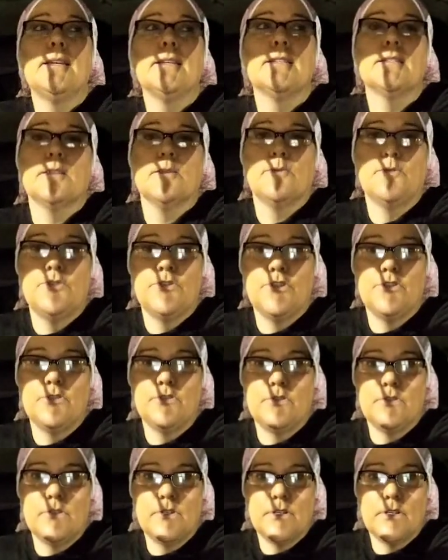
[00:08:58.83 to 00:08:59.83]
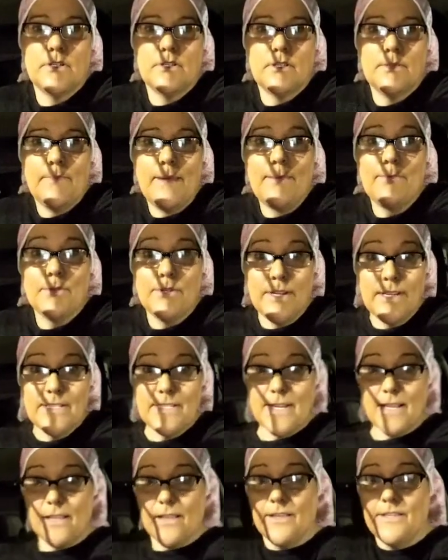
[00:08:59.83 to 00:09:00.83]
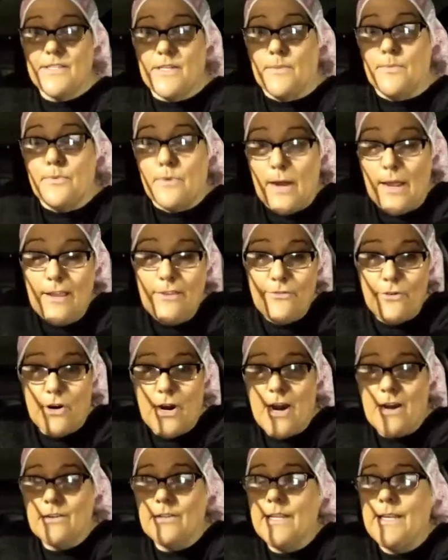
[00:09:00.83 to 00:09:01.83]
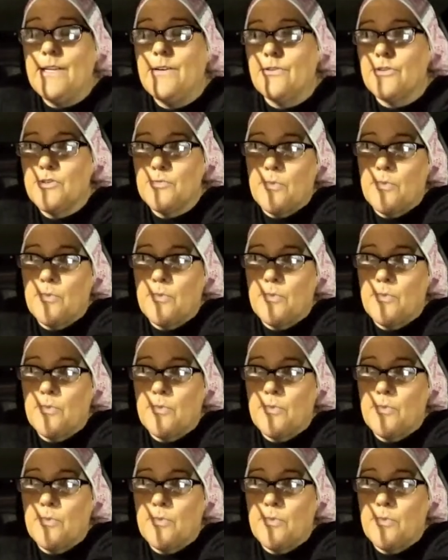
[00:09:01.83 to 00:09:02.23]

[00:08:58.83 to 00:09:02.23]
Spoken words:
So just the Bible does tell us to pray for our leaders,